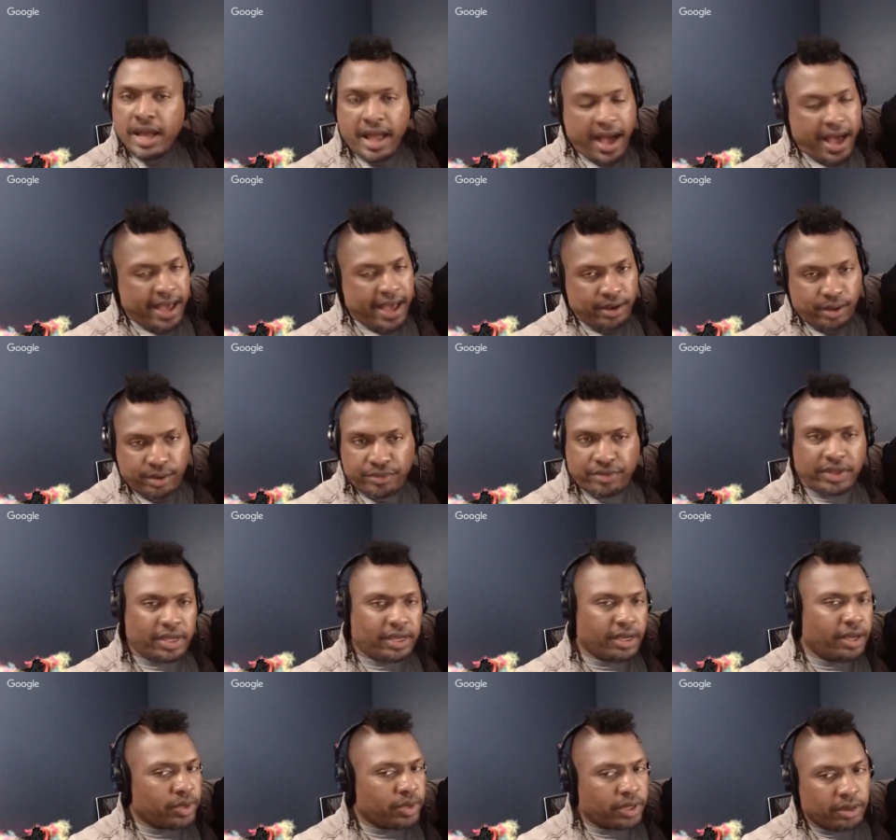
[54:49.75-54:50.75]
I don't think
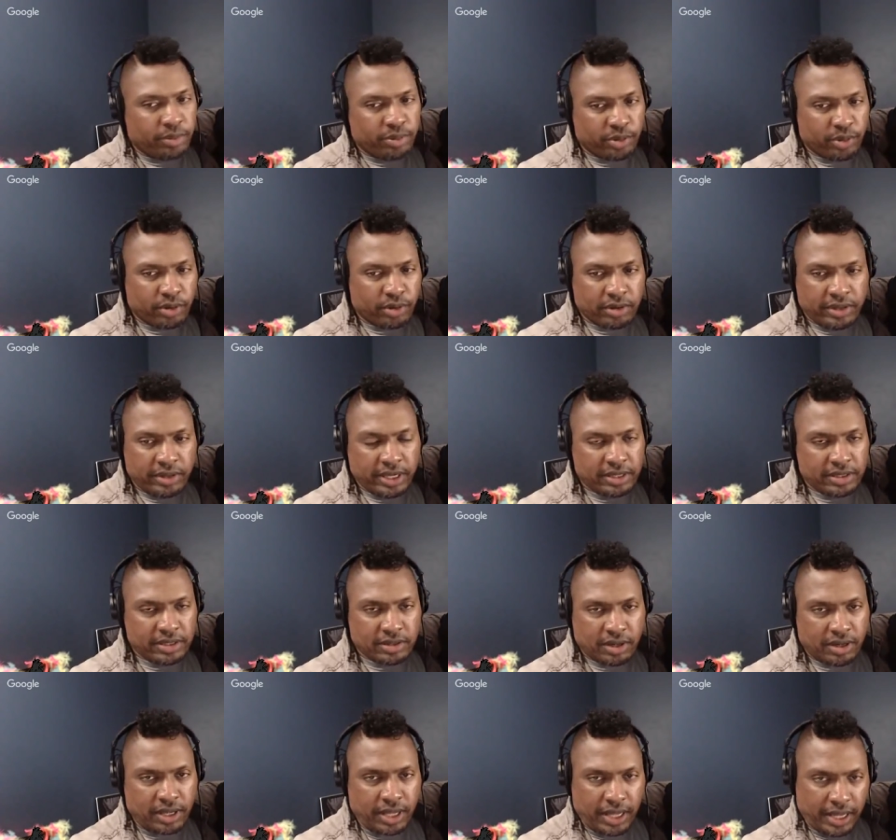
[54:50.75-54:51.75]
I'm going to pour these
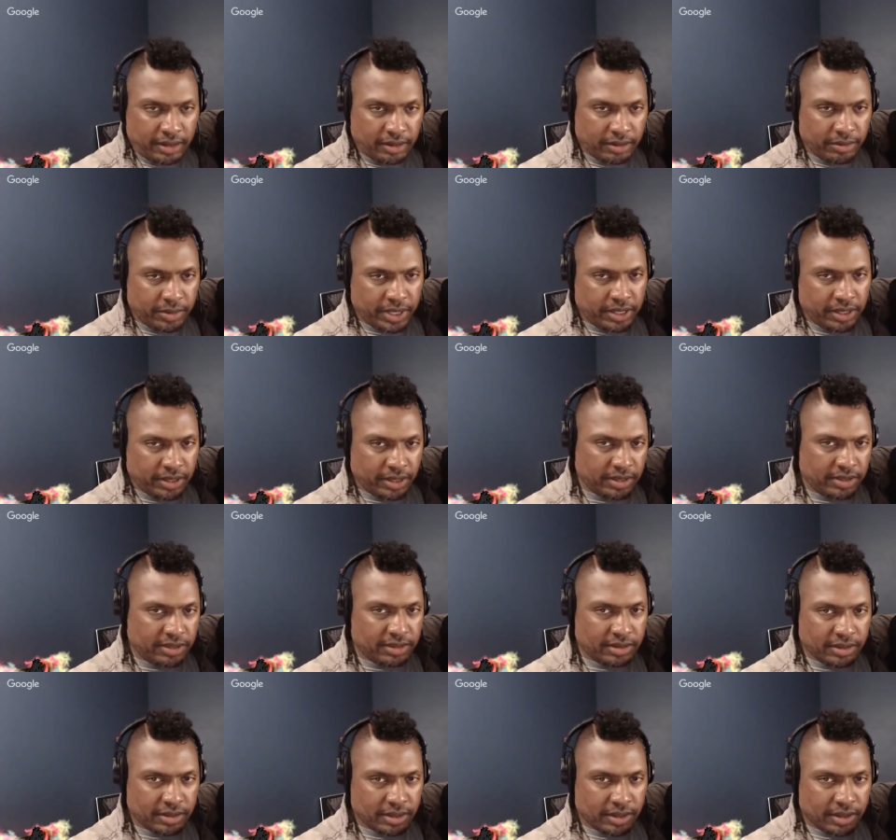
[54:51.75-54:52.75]
all out
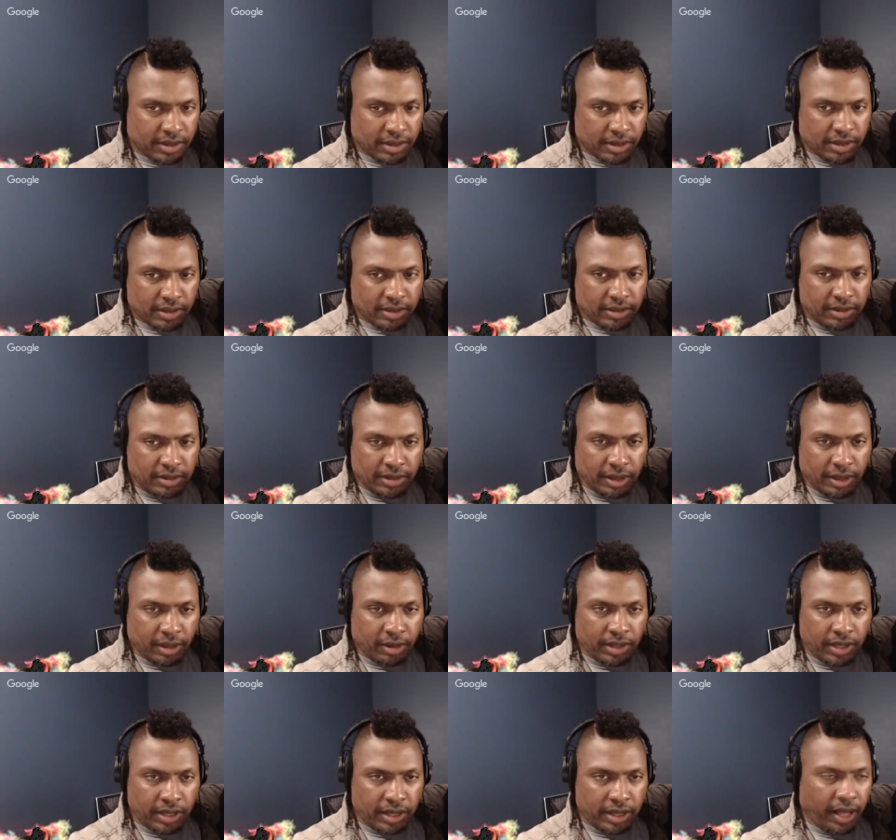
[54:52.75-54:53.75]
because
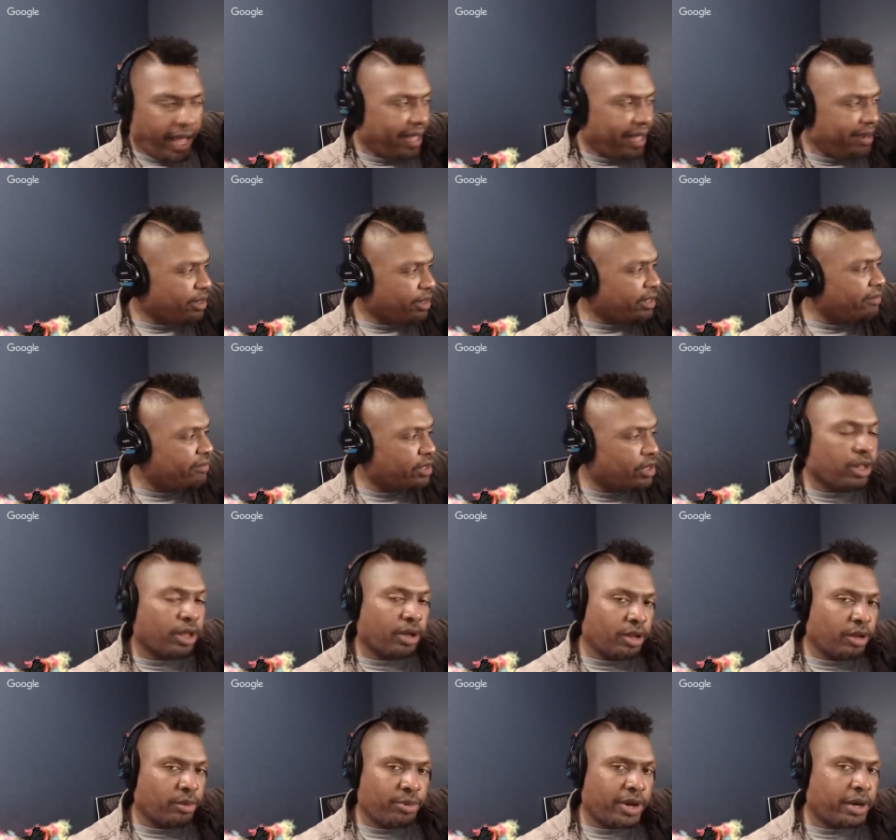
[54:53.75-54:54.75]
Lola, I don't even know.
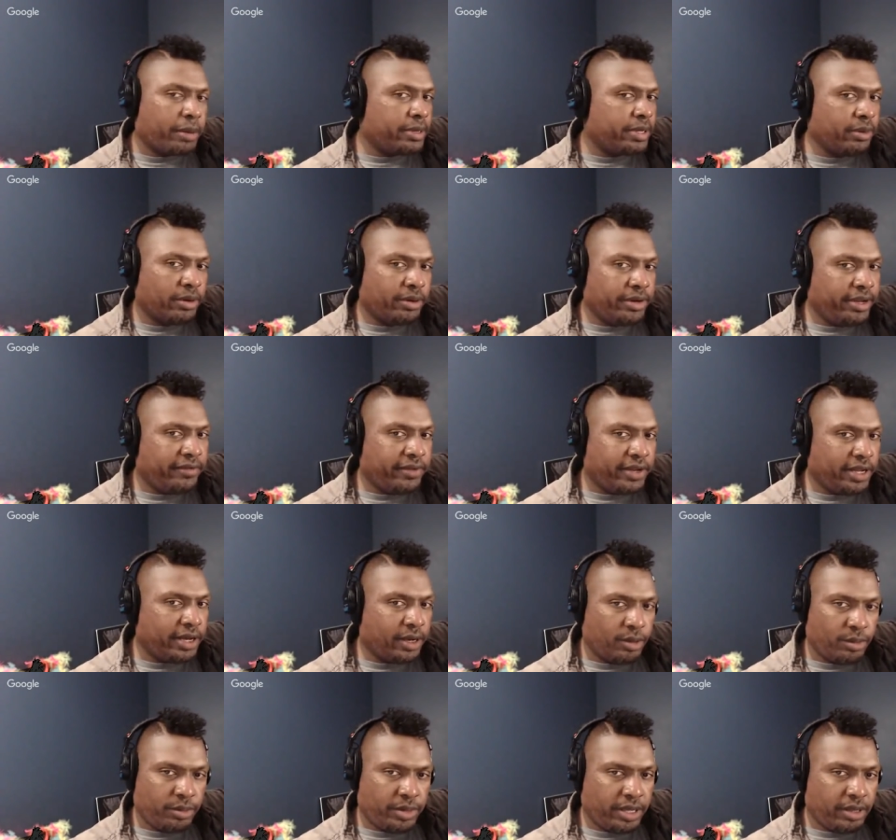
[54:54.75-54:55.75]
Lola probably won't even
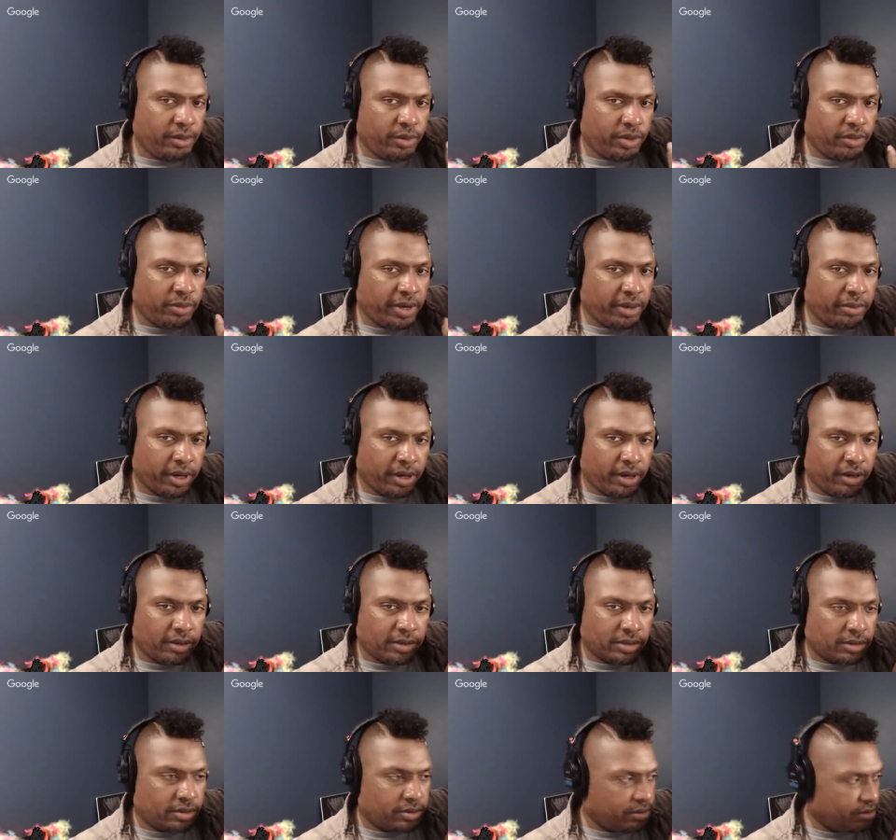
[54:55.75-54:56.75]
help me with my
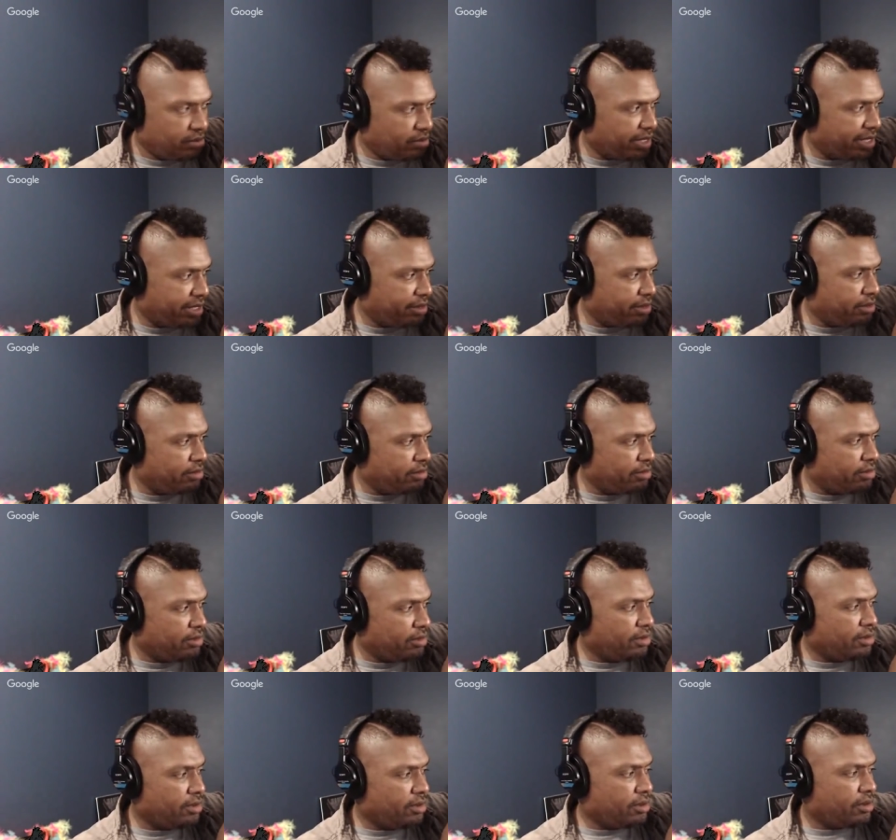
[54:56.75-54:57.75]
balls later
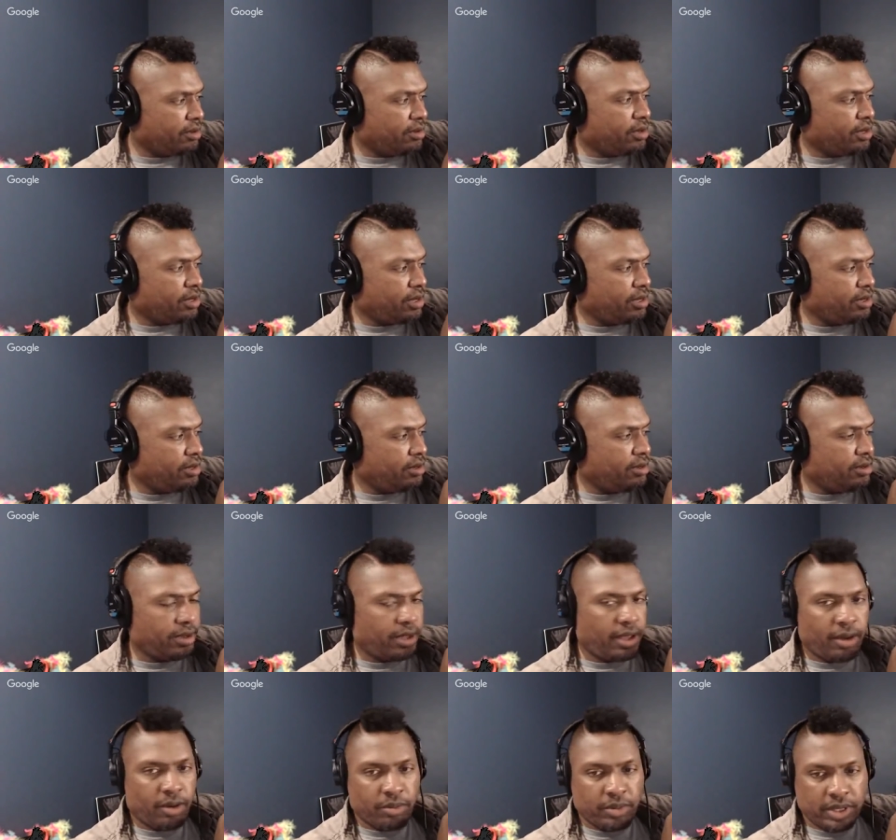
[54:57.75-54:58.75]
and
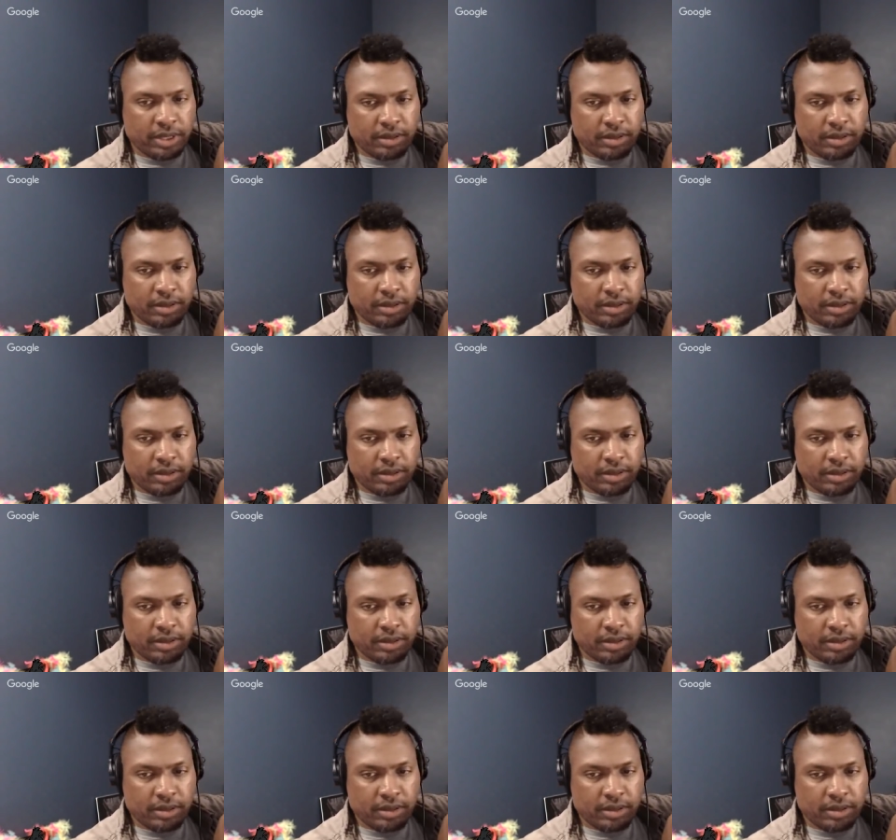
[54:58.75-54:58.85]
help me.